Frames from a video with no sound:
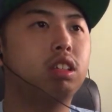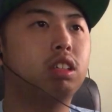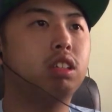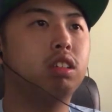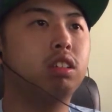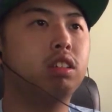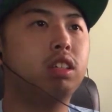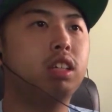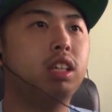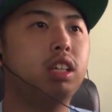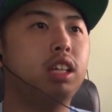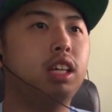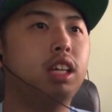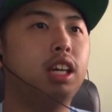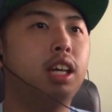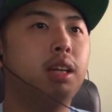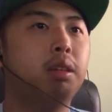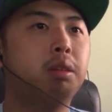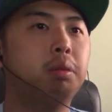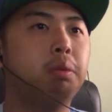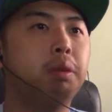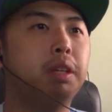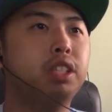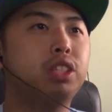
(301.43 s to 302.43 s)
Okay,
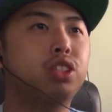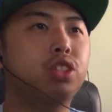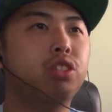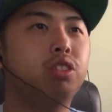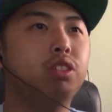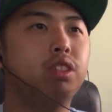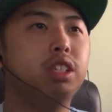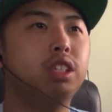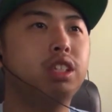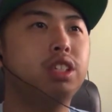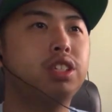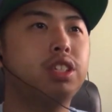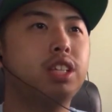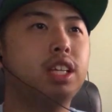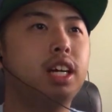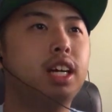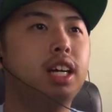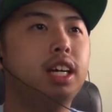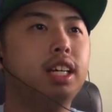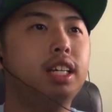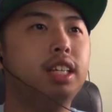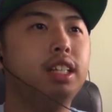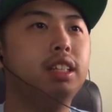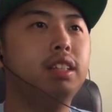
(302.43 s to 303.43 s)
everybody's going
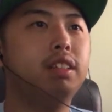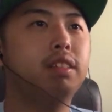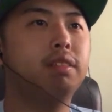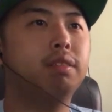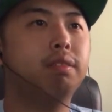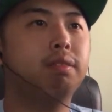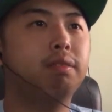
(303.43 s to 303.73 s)
inside.